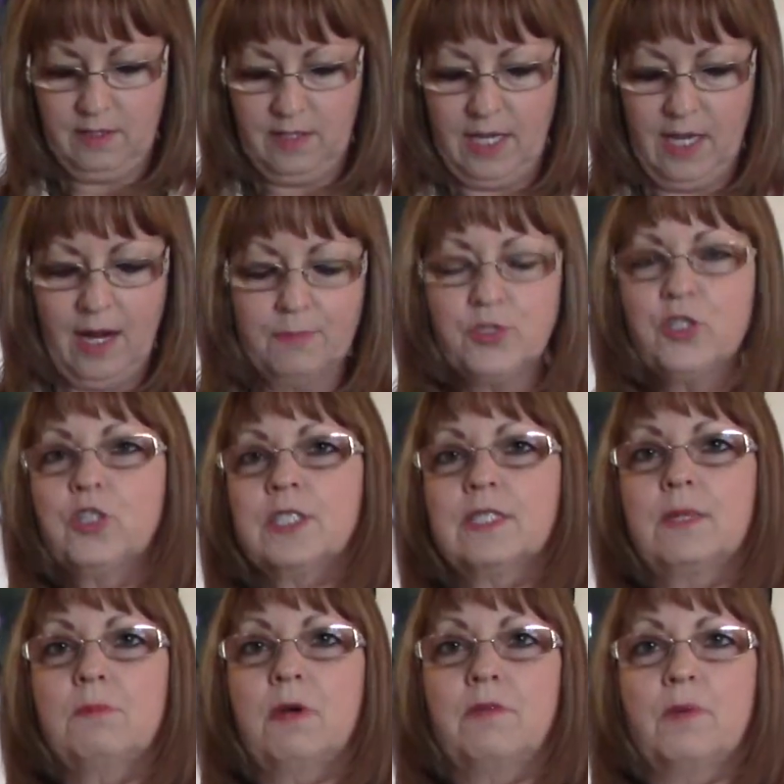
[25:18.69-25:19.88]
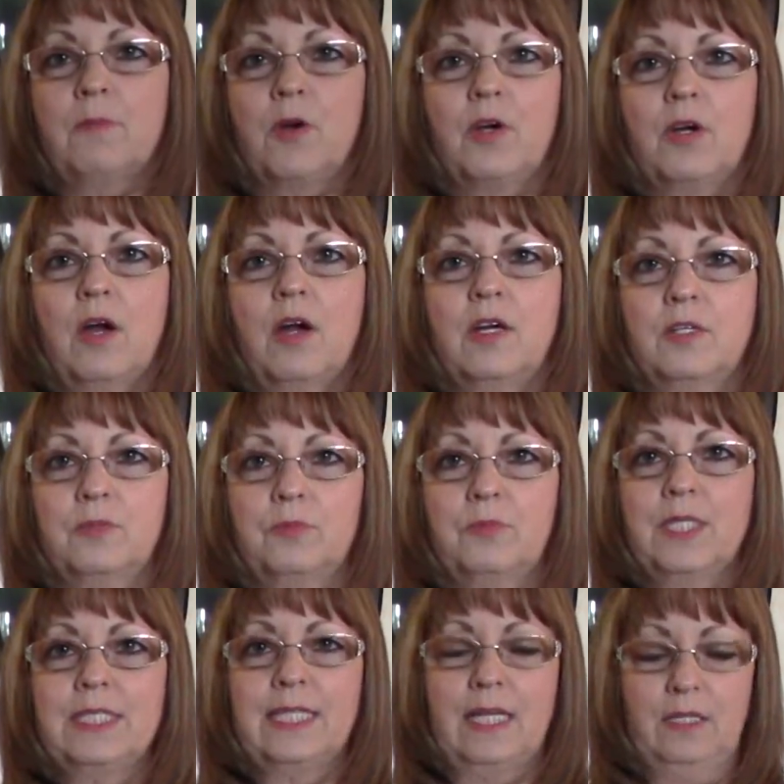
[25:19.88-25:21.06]
And I'm sure that some of them are
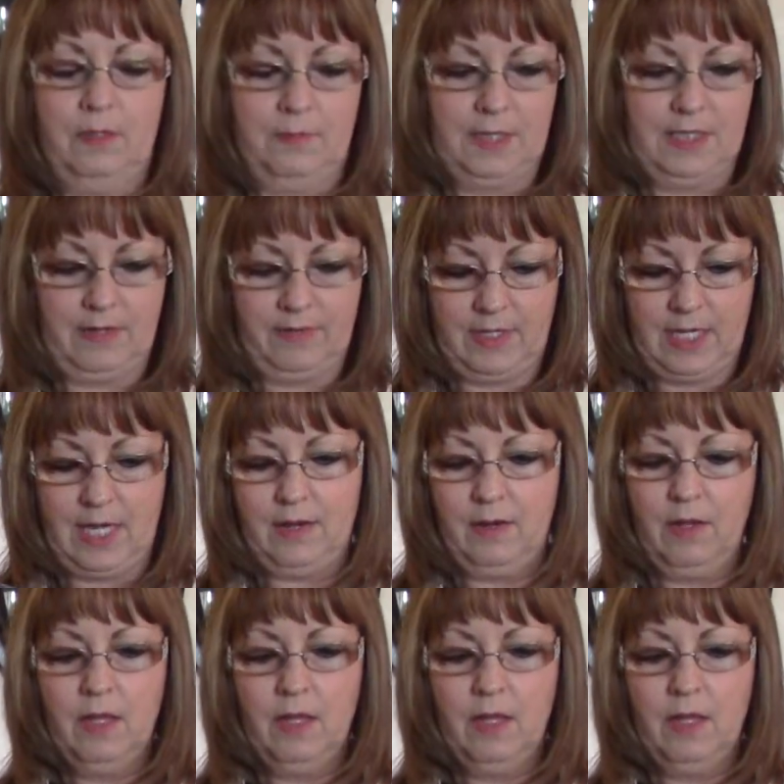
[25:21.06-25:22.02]
reselling them and stuff like that.